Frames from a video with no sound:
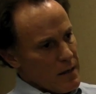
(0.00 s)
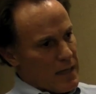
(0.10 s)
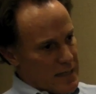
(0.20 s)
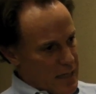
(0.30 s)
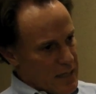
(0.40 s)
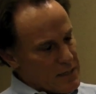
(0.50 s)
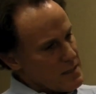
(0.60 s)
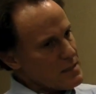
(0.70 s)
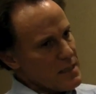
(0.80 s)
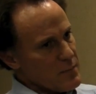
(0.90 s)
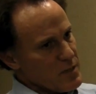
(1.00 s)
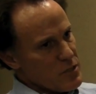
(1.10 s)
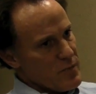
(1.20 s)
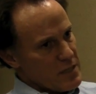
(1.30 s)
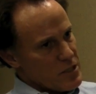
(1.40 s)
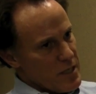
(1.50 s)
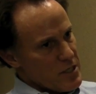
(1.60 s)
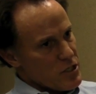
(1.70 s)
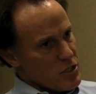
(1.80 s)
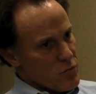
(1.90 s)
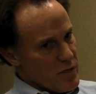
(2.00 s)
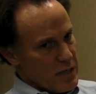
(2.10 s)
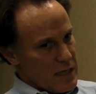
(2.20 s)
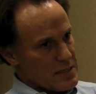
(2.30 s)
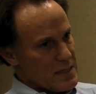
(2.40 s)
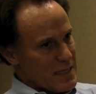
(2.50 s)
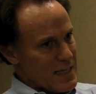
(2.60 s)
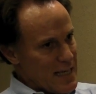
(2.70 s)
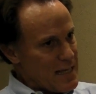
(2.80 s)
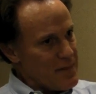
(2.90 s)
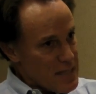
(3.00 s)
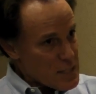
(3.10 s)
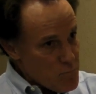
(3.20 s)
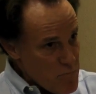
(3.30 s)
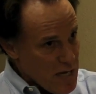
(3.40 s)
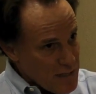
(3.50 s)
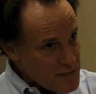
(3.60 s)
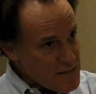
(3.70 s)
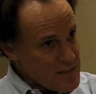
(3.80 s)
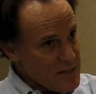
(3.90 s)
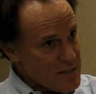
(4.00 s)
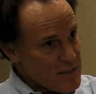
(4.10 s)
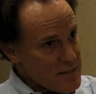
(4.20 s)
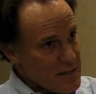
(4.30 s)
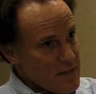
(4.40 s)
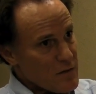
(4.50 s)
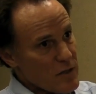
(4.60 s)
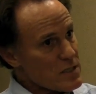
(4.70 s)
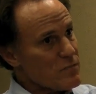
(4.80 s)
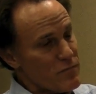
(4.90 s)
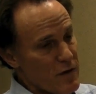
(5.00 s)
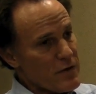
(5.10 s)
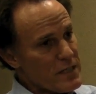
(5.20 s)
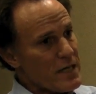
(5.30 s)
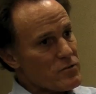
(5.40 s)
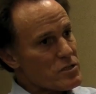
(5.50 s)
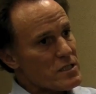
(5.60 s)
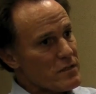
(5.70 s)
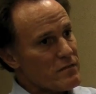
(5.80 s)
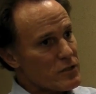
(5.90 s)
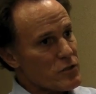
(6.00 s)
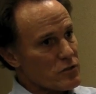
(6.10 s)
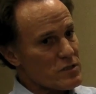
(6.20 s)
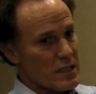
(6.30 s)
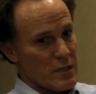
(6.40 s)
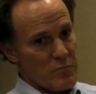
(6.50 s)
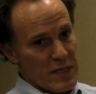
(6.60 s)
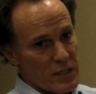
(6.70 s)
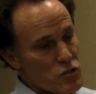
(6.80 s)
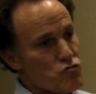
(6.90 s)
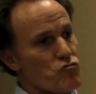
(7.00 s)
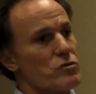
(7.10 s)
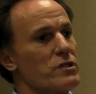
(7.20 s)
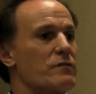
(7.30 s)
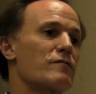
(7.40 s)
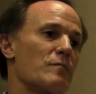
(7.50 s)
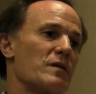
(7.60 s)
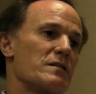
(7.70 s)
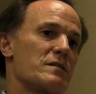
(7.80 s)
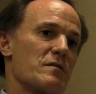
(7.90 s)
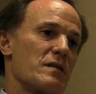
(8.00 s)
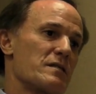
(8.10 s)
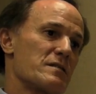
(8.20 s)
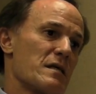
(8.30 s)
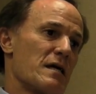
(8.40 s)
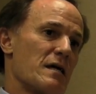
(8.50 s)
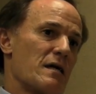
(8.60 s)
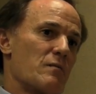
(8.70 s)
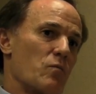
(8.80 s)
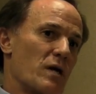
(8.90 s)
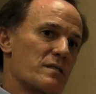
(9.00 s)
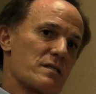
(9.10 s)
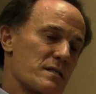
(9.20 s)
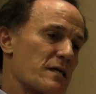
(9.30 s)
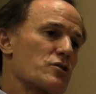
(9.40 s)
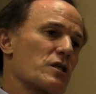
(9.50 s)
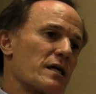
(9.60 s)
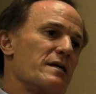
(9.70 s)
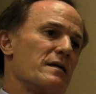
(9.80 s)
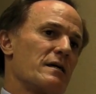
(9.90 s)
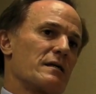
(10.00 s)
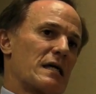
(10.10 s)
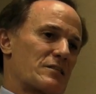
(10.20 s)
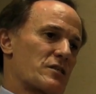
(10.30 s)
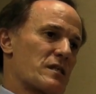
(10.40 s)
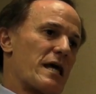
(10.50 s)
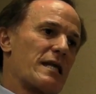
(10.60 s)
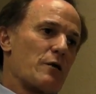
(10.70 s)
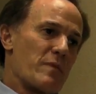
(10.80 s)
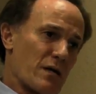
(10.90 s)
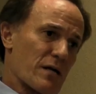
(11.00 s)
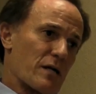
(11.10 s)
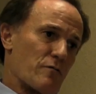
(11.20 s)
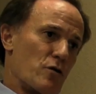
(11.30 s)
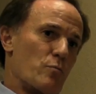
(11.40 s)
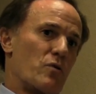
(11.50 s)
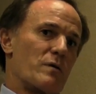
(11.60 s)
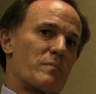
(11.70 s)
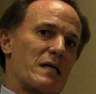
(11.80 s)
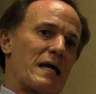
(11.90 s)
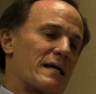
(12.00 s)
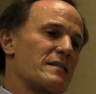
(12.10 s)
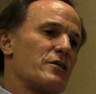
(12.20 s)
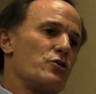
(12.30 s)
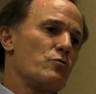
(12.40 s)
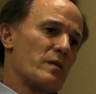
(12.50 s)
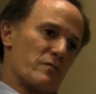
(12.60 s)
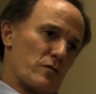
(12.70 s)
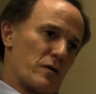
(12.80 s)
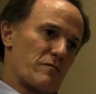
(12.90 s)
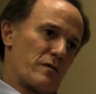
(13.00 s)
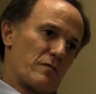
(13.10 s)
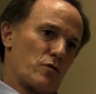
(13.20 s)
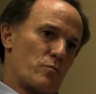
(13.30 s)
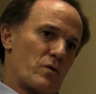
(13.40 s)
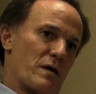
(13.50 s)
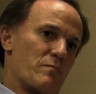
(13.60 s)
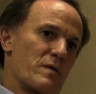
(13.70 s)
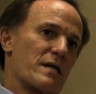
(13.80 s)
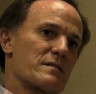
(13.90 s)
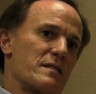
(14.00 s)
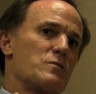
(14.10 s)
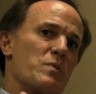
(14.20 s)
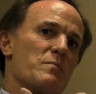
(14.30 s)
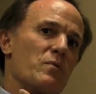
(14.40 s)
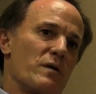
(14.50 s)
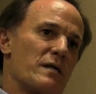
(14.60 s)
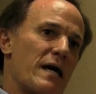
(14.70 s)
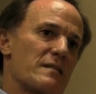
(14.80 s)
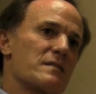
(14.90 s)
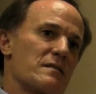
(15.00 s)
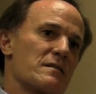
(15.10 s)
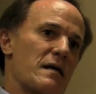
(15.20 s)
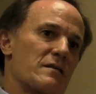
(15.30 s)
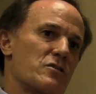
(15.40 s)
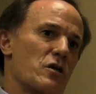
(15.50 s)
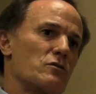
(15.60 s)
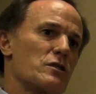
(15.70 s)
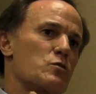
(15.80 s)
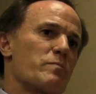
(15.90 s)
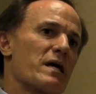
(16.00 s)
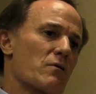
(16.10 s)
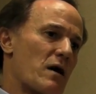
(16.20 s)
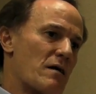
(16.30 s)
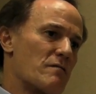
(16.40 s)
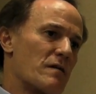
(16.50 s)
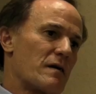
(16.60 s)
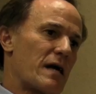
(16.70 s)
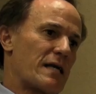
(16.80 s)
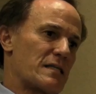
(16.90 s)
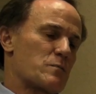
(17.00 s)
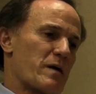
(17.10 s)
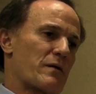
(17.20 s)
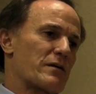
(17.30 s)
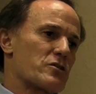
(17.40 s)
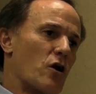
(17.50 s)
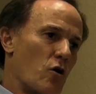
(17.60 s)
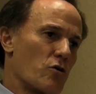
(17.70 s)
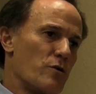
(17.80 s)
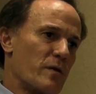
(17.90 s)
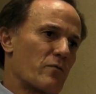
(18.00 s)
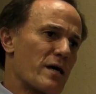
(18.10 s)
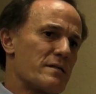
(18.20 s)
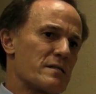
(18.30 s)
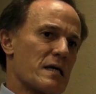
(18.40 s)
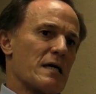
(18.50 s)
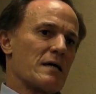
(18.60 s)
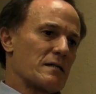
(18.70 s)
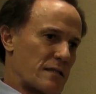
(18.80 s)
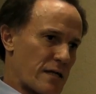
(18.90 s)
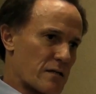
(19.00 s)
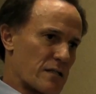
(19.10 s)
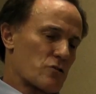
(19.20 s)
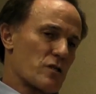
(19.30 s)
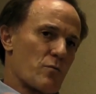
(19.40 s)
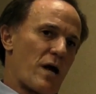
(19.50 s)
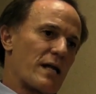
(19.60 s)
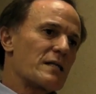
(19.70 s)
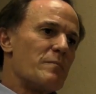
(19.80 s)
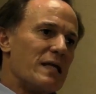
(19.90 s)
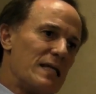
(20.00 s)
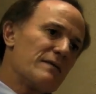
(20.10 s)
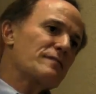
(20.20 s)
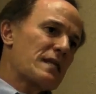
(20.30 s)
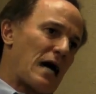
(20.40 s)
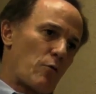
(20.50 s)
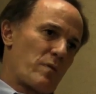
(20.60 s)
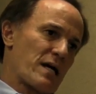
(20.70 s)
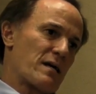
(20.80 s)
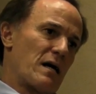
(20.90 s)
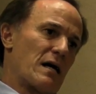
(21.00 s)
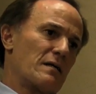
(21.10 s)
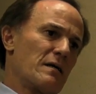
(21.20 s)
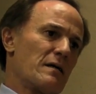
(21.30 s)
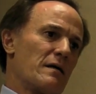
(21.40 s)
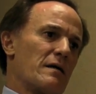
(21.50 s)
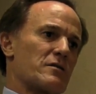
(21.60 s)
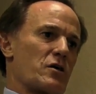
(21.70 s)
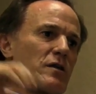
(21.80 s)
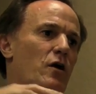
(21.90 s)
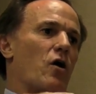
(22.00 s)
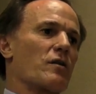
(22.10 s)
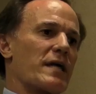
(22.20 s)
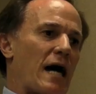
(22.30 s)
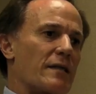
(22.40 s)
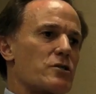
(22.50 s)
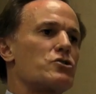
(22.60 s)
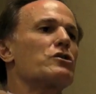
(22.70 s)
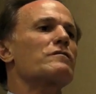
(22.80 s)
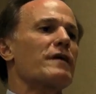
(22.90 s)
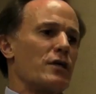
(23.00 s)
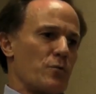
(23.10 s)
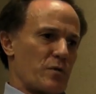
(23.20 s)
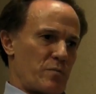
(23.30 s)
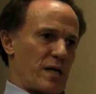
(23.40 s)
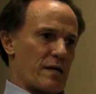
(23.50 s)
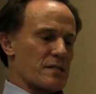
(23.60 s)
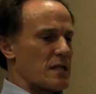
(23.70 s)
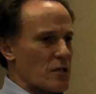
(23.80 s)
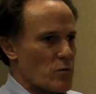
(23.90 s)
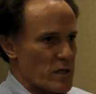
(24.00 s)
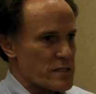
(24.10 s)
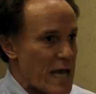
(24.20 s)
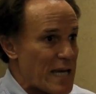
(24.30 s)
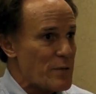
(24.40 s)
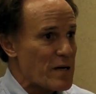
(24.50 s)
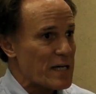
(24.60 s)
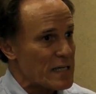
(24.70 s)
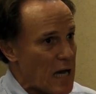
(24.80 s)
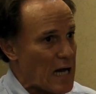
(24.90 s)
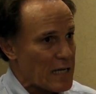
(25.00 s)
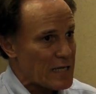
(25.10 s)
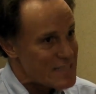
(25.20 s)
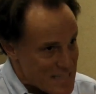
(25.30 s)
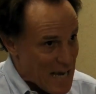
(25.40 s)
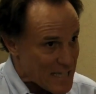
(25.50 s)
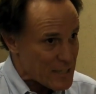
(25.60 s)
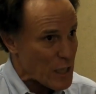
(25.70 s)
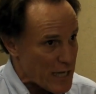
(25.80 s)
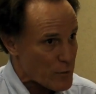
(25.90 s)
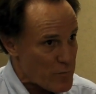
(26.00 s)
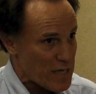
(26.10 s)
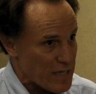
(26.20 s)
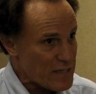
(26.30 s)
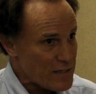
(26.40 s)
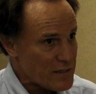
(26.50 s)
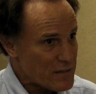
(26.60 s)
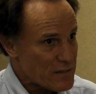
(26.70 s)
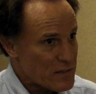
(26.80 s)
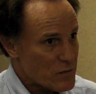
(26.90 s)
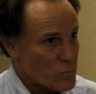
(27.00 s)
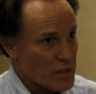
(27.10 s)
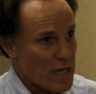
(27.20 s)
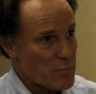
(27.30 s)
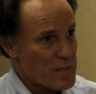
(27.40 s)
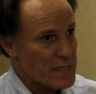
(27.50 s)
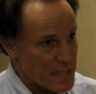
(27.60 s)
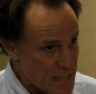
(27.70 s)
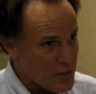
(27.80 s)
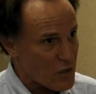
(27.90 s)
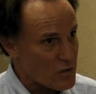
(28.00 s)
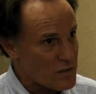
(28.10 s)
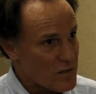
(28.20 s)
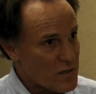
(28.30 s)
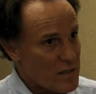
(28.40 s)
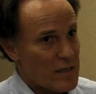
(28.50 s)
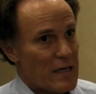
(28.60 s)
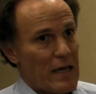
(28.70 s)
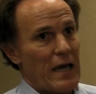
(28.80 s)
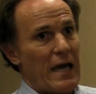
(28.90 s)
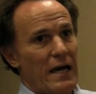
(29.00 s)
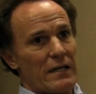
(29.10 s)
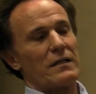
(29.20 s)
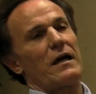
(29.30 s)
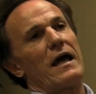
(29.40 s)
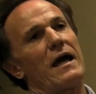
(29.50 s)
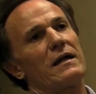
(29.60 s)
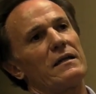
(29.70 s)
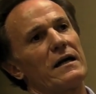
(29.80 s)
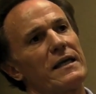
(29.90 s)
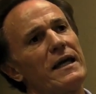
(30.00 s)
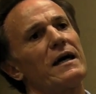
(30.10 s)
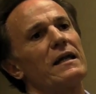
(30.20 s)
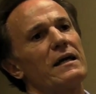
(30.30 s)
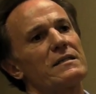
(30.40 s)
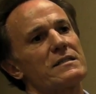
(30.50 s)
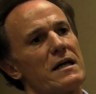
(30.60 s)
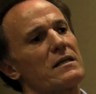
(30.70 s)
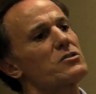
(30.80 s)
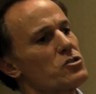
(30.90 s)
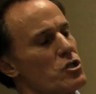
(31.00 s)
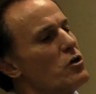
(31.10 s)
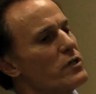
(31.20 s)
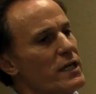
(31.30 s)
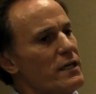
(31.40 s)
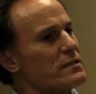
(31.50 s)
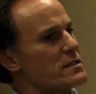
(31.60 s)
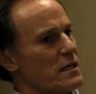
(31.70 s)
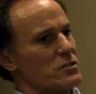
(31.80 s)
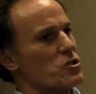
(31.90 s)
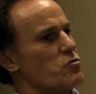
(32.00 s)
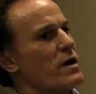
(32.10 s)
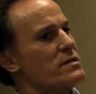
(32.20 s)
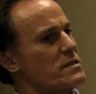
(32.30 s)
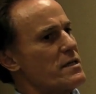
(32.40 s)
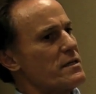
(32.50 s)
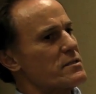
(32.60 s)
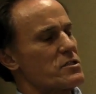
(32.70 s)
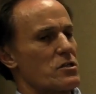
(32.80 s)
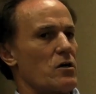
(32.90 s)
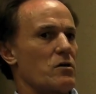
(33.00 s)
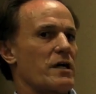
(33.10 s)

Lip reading: Again, it doesn't take much imagination to realize that in this mix, there are some very dangerous individuals that can be extruded from this what is essentially not just an anti-American viewpoint, but an anti-human viewpoint. Because these people, in essence, so despair of and disparage the whole human race that they're literally waiting to be lifted out by God so that all the undeserving human beings, in other words, anybody not exactly like me, will now be killed. And again, it sounds jokey, it sounds crazy, it's so